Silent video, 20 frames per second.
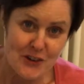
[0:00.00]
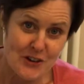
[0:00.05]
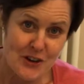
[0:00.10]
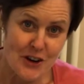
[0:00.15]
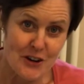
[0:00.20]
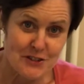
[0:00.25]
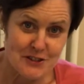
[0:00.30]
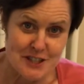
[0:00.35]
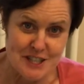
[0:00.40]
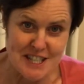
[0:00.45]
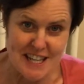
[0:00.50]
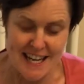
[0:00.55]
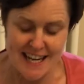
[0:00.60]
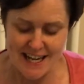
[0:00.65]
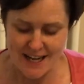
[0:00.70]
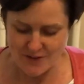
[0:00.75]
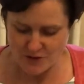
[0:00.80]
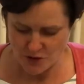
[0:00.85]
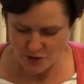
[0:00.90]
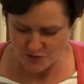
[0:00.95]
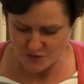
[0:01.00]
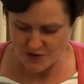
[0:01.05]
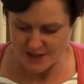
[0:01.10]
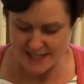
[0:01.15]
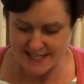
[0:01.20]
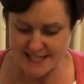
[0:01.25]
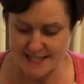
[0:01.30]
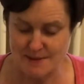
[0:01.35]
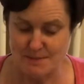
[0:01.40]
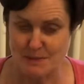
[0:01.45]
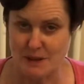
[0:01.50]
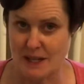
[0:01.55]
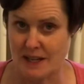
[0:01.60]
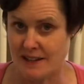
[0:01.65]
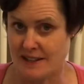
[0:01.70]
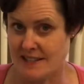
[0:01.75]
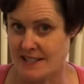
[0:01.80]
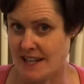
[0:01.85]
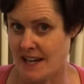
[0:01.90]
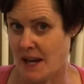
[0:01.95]
craft today, I've got a really simple
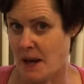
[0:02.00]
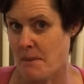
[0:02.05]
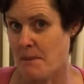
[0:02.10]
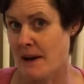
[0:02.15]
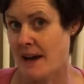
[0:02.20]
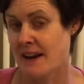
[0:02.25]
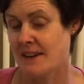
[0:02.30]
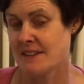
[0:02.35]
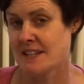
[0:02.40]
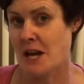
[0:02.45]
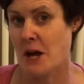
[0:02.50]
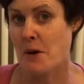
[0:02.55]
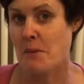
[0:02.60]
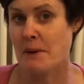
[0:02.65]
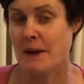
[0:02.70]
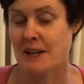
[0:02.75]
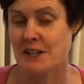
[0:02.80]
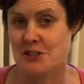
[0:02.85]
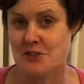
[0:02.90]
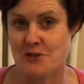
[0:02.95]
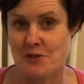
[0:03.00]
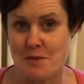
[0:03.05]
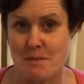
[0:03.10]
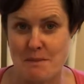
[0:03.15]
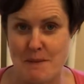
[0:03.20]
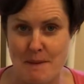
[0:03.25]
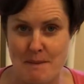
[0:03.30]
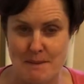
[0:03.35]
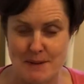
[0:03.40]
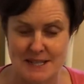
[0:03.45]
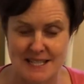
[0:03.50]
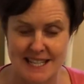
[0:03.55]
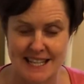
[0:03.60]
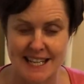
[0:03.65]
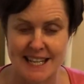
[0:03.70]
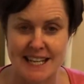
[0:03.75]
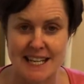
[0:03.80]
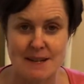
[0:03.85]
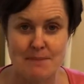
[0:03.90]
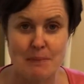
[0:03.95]
idea about helping us to remember to
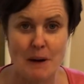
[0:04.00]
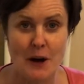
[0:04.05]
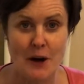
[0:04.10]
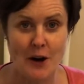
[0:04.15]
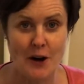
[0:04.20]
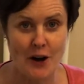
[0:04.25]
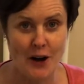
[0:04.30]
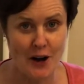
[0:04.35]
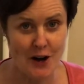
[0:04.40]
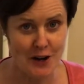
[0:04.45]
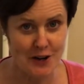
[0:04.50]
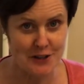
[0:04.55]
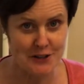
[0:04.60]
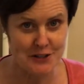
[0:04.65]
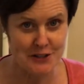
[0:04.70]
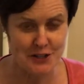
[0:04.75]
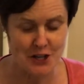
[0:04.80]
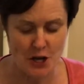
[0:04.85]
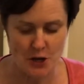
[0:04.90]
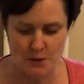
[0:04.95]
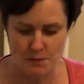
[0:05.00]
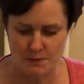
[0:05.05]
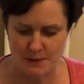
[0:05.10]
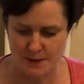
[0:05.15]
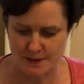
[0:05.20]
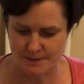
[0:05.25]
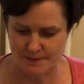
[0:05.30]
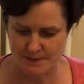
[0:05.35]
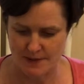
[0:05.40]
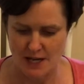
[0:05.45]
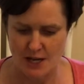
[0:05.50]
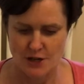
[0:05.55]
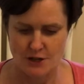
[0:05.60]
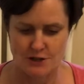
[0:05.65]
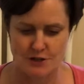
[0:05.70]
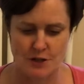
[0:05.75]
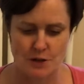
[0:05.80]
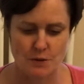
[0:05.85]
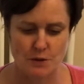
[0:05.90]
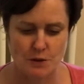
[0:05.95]
keep our hearts open.
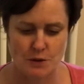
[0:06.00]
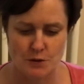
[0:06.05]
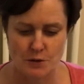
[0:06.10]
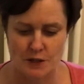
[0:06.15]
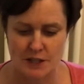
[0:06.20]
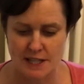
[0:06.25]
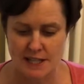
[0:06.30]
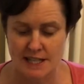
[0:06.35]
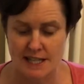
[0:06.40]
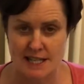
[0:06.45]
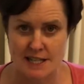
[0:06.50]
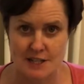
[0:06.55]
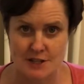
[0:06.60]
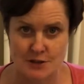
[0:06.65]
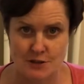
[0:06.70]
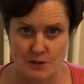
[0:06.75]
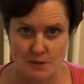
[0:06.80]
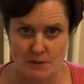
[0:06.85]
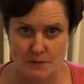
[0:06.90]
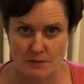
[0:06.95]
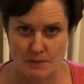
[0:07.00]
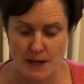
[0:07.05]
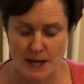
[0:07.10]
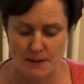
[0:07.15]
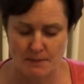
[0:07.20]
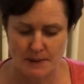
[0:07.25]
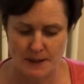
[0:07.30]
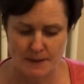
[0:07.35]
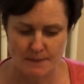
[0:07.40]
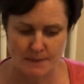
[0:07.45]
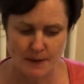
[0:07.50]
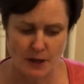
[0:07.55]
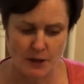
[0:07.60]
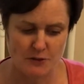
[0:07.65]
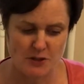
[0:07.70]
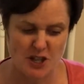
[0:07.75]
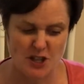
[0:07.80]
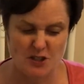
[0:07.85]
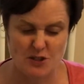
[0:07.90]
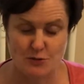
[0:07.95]
So you're going to need a strip of paper.
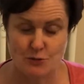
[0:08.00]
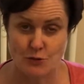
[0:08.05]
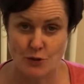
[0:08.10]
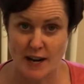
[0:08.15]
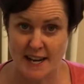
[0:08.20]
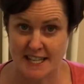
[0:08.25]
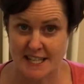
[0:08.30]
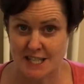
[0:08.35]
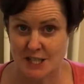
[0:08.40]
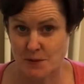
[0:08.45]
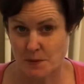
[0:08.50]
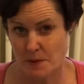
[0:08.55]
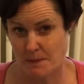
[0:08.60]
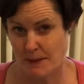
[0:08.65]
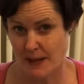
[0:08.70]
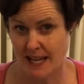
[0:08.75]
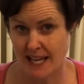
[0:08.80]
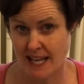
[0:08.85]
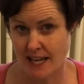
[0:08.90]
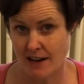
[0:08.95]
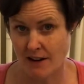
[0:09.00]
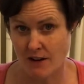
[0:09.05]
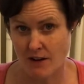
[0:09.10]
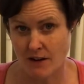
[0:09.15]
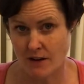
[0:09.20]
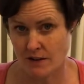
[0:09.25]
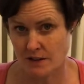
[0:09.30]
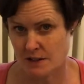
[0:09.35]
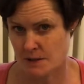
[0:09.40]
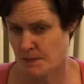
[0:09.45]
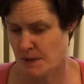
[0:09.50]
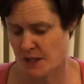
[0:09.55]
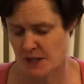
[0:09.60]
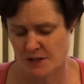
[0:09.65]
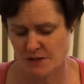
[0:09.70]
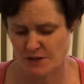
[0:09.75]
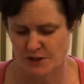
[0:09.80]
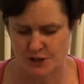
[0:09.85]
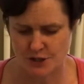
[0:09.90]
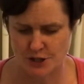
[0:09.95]
I've chosen red because we're making a heart, but
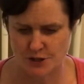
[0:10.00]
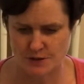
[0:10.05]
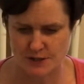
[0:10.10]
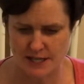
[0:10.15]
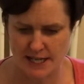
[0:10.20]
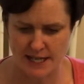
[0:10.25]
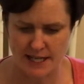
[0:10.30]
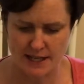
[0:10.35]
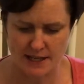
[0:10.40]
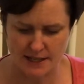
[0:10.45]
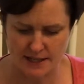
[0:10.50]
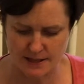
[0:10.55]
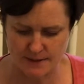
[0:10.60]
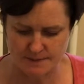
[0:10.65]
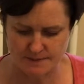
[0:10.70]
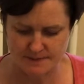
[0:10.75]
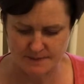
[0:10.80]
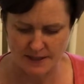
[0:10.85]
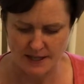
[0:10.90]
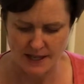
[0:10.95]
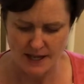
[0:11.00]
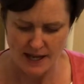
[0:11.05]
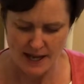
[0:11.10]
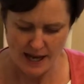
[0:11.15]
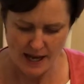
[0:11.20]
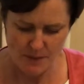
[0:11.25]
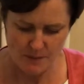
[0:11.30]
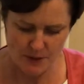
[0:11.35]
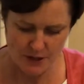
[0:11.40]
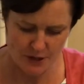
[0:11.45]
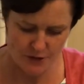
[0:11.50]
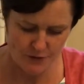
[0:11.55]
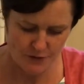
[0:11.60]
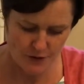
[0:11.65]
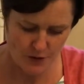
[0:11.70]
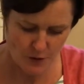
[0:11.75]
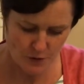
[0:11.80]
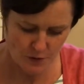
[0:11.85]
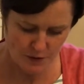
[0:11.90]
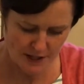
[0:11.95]
you could choose any colour. And we're going to
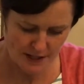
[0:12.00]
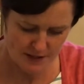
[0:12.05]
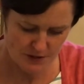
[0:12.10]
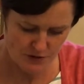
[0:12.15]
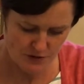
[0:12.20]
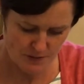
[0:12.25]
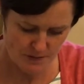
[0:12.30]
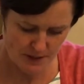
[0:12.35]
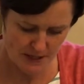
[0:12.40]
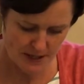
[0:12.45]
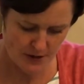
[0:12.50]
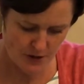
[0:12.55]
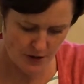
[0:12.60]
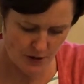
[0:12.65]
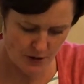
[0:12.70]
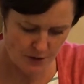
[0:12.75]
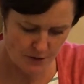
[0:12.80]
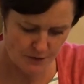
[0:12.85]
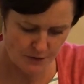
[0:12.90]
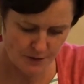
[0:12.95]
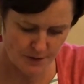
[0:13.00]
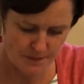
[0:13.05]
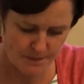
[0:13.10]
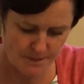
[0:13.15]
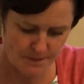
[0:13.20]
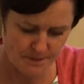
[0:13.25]
fold that strip in half.